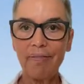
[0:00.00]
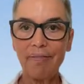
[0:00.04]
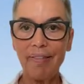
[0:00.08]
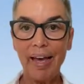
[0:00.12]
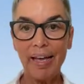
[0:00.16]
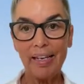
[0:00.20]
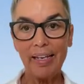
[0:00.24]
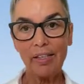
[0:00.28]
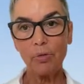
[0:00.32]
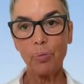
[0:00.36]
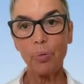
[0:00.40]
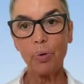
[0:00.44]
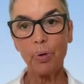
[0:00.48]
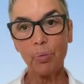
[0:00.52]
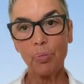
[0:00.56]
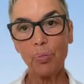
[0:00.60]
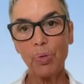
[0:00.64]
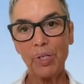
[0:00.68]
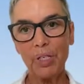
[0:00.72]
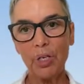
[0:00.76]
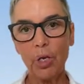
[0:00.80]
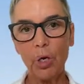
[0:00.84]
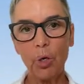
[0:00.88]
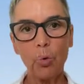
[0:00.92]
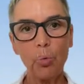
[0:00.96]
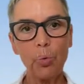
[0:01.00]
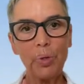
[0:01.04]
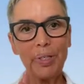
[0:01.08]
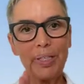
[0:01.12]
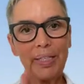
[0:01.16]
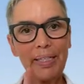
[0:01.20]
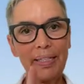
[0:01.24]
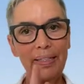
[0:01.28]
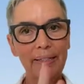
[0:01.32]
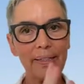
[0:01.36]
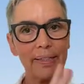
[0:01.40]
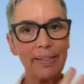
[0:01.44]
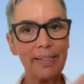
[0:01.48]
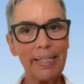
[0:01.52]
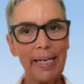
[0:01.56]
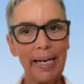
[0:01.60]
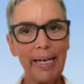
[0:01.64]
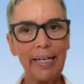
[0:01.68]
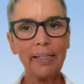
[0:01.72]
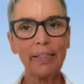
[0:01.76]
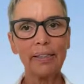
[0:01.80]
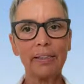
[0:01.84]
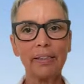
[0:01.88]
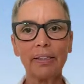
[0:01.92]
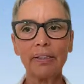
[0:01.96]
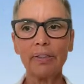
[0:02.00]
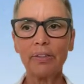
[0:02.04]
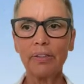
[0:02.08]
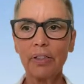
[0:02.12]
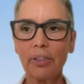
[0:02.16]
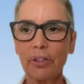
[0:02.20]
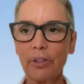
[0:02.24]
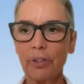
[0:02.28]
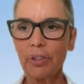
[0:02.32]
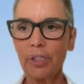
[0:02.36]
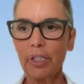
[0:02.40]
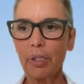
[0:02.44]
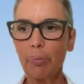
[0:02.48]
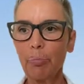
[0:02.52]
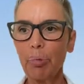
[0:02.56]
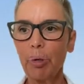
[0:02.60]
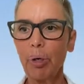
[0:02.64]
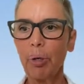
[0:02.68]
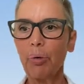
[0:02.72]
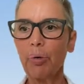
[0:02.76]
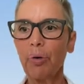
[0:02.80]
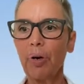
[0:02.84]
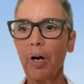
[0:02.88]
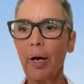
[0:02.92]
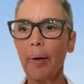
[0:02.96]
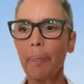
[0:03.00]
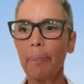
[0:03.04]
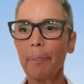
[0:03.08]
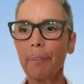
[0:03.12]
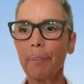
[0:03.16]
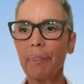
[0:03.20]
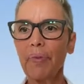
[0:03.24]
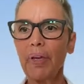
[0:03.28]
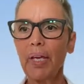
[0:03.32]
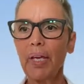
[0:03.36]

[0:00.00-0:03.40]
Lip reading: That's where we know we need to tailor the learning program.